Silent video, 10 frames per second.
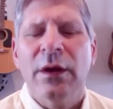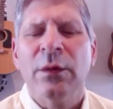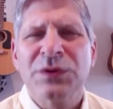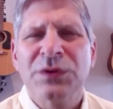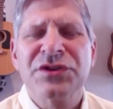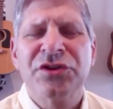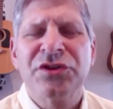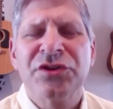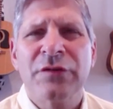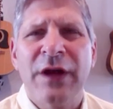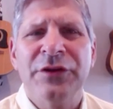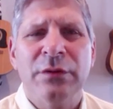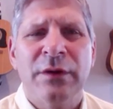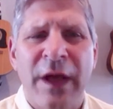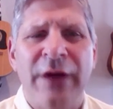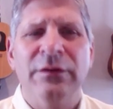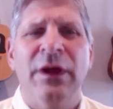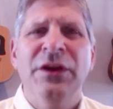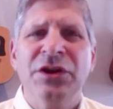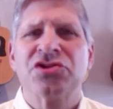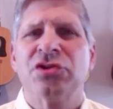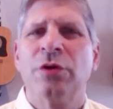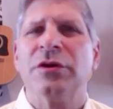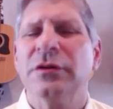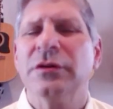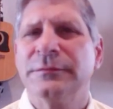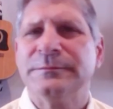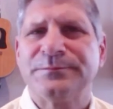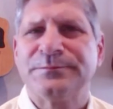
Brazil, what's the dollar value of that initial order?